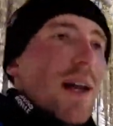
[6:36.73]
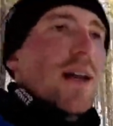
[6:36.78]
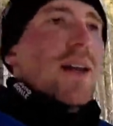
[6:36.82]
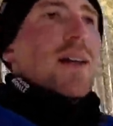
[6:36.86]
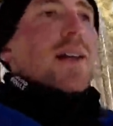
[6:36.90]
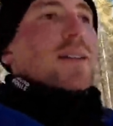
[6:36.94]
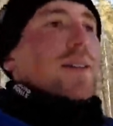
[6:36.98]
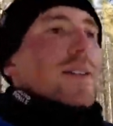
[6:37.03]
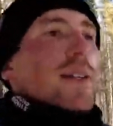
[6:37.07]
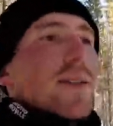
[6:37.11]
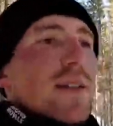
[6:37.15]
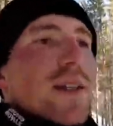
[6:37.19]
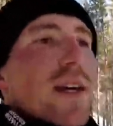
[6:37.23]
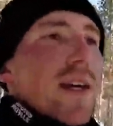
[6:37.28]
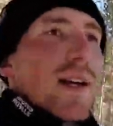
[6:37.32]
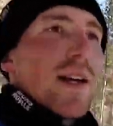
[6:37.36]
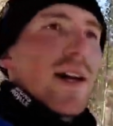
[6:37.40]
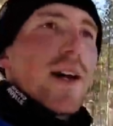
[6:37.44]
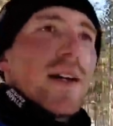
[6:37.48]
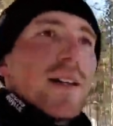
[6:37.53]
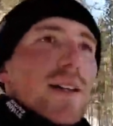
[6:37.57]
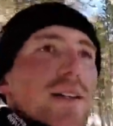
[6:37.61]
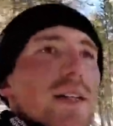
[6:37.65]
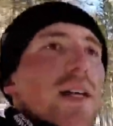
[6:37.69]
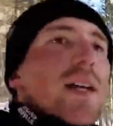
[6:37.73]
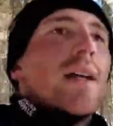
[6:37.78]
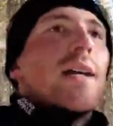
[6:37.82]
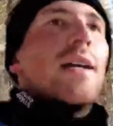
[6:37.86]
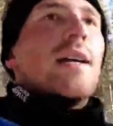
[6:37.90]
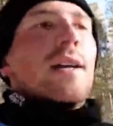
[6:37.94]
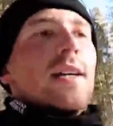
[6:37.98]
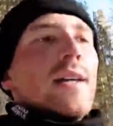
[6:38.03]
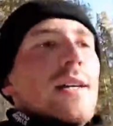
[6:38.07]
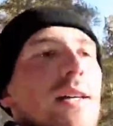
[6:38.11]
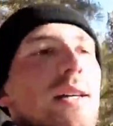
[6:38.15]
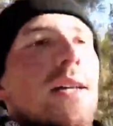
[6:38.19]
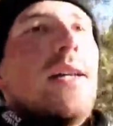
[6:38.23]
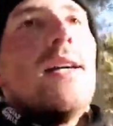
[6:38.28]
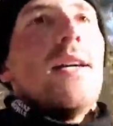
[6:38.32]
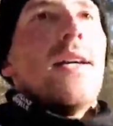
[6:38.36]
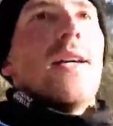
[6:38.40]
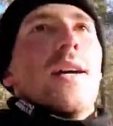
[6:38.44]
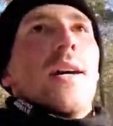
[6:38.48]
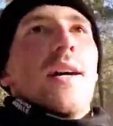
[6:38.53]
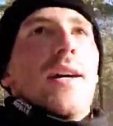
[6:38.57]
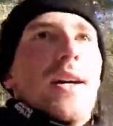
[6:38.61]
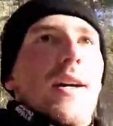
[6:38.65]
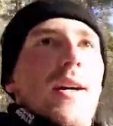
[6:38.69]
today, so that's kind of nice.
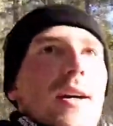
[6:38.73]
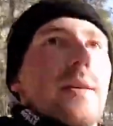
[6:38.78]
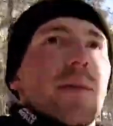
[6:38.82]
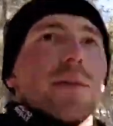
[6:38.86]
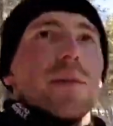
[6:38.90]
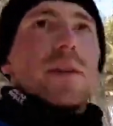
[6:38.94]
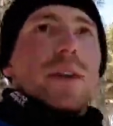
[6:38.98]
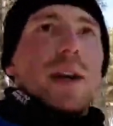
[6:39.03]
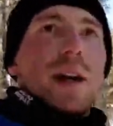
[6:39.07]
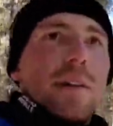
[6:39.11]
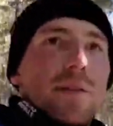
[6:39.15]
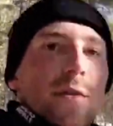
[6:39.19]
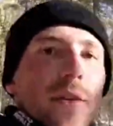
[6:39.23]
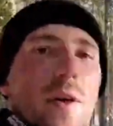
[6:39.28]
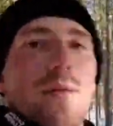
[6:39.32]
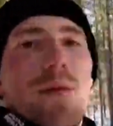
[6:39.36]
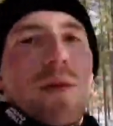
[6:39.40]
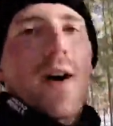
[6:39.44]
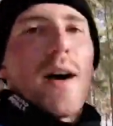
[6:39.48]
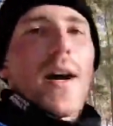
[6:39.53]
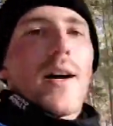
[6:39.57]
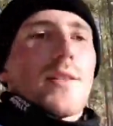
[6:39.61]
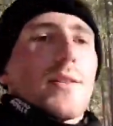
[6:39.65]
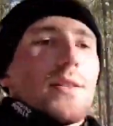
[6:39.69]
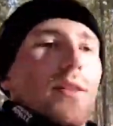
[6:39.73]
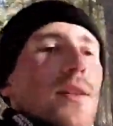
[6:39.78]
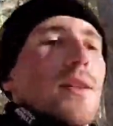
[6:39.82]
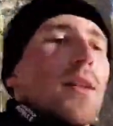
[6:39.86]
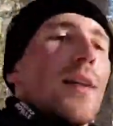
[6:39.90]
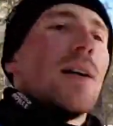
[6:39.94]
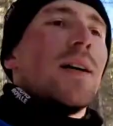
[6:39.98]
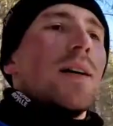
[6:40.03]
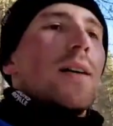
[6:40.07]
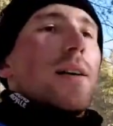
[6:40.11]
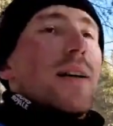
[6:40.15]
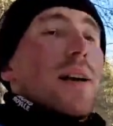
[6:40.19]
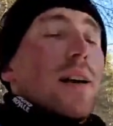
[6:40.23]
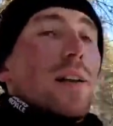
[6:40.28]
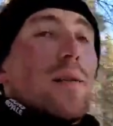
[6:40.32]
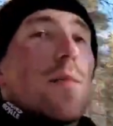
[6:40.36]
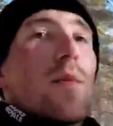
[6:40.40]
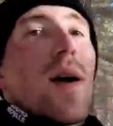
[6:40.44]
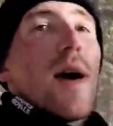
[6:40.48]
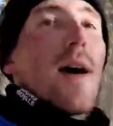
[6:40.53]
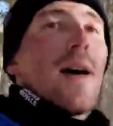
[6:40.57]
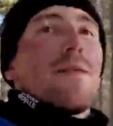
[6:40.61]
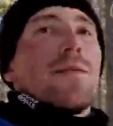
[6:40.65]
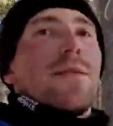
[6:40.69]
It's kind of a lot more hassle and
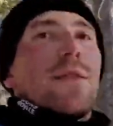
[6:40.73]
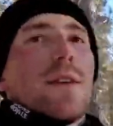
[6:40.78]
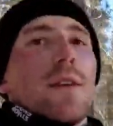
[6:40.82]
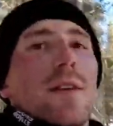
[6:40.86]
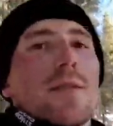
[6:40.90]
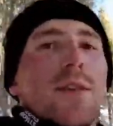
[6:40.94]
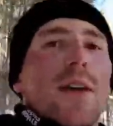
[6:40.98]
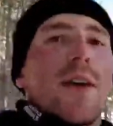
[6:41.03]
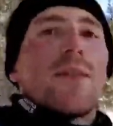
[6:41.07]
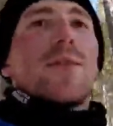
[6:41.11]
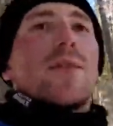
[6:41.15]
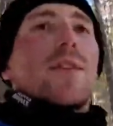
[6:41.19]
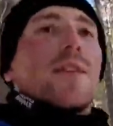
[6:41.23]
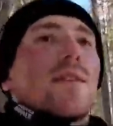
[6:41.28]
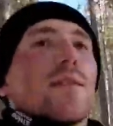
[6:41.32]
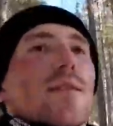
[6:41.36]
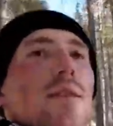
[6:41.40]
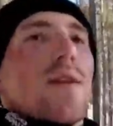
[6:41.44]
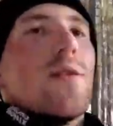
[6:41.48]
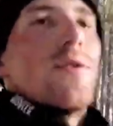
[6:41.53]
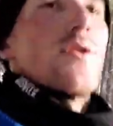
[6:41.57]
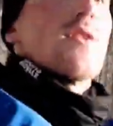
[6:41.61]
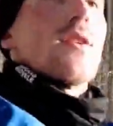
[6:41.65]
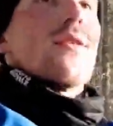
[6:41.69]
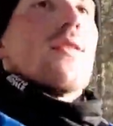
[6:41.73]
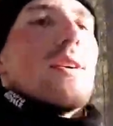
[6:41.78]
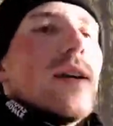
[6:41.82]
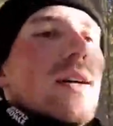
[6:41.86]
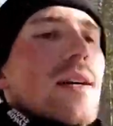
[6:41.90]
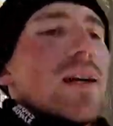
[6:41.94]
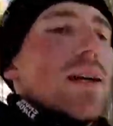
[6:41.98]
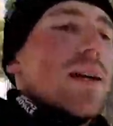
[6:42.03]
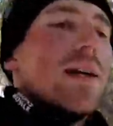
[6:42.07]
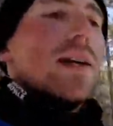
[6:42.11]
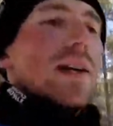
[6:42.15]
a lot more effort if you're having to snowshoe.